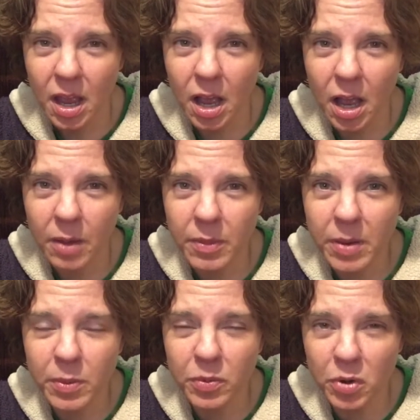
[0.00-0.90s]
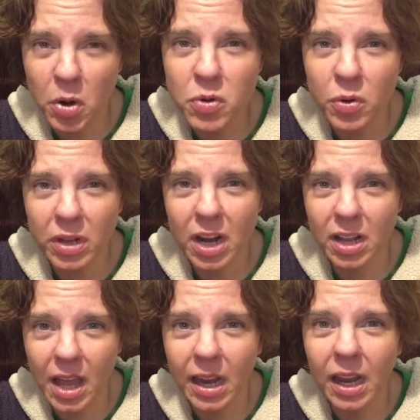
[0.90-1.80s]
In Monroe, North
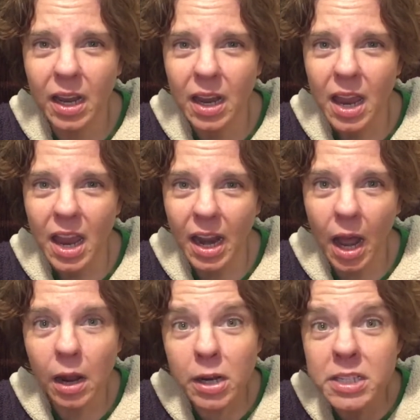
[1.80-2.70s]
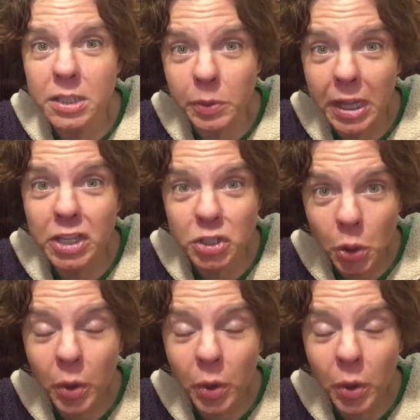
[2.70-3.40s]
Carolina, and I honestly would like to go